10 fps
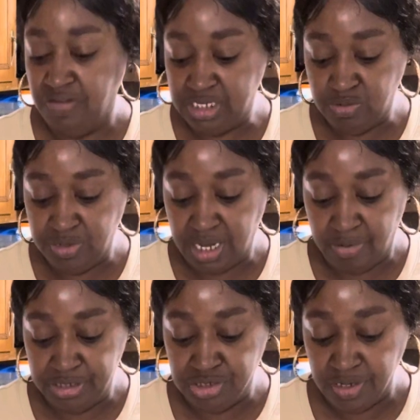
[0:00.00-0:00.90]
is what I
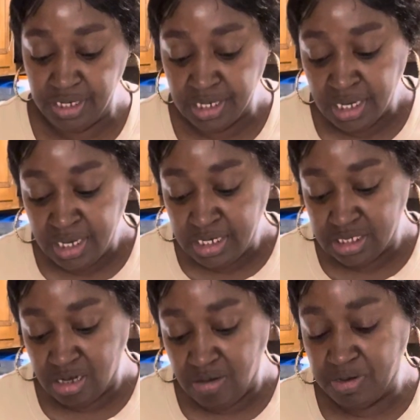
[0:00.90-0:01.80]
would drink.
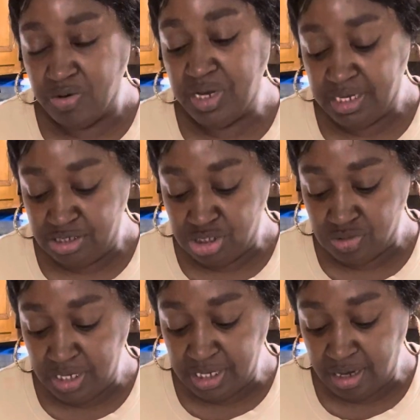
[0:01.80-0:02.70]
So I'm gonna go ahead and
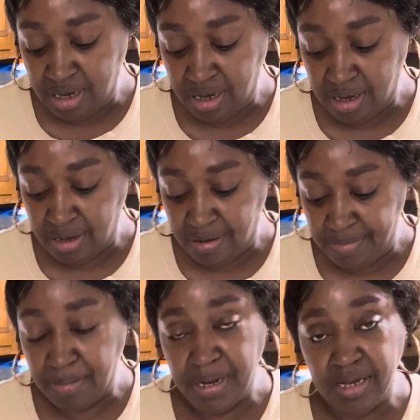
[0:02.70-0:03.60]
drink
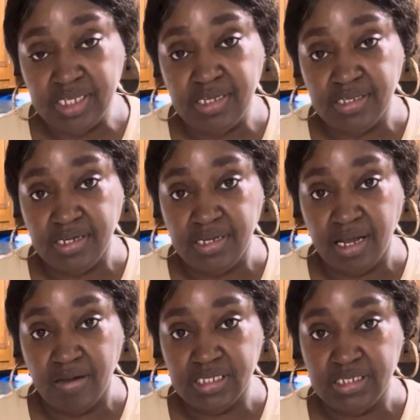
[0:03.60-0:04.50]
about 16
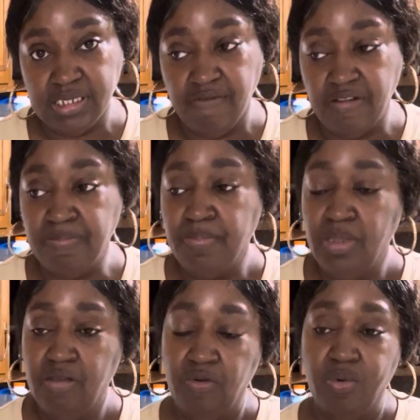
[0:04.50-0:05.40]
ounces of it
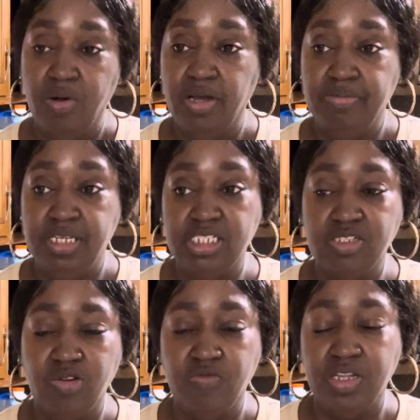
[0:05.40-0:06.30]
for this
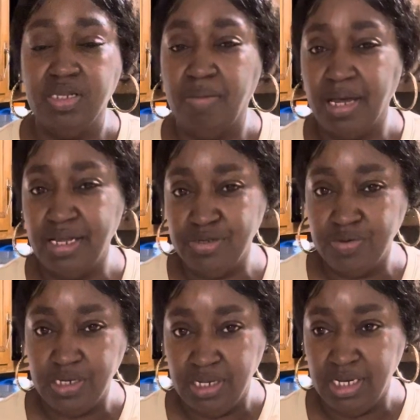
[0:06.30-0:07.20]
serving, and I might do
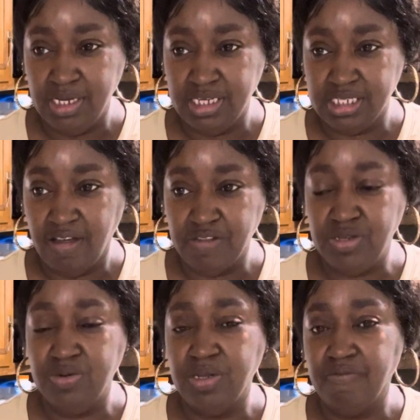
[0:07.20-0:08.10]
it again this
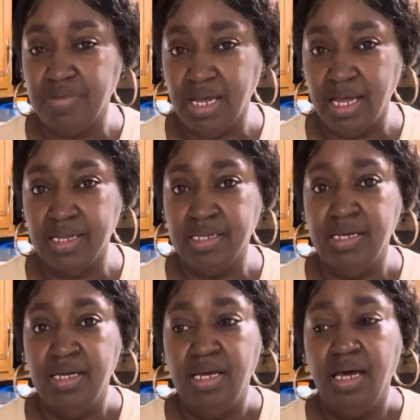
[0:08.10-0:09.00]
afternoon. If not,
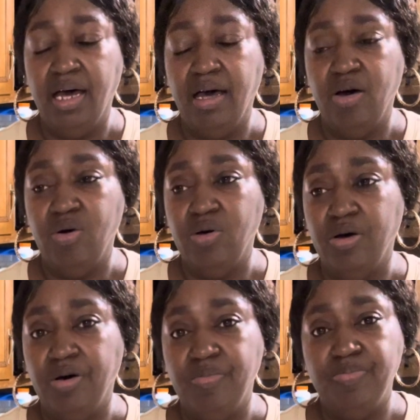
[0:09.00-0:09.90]

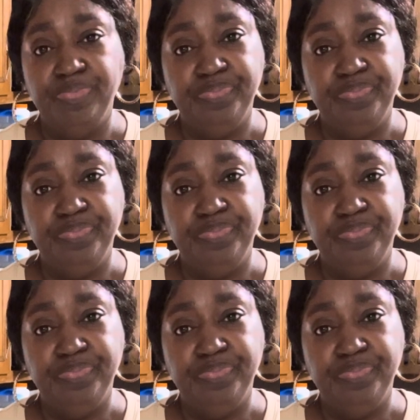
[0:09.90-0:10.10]
I'll